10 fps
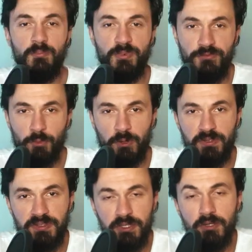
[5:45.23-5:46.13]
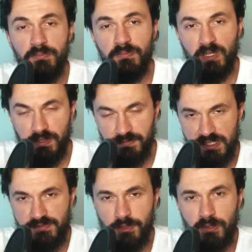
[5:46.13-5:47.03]
Before we continue, give
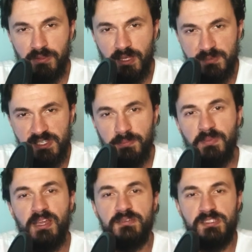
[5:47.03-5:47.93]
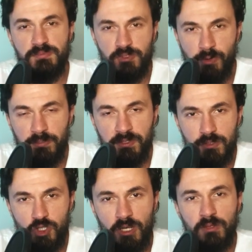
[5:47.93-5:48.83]
this video a thumbs up and subscribe to
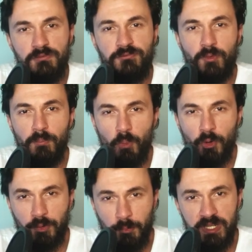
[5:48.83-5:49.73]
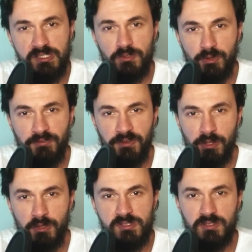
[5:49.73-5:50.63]
the channel for more great scooter
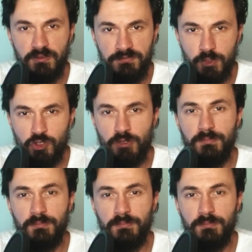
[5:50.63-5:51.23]
videos in the future.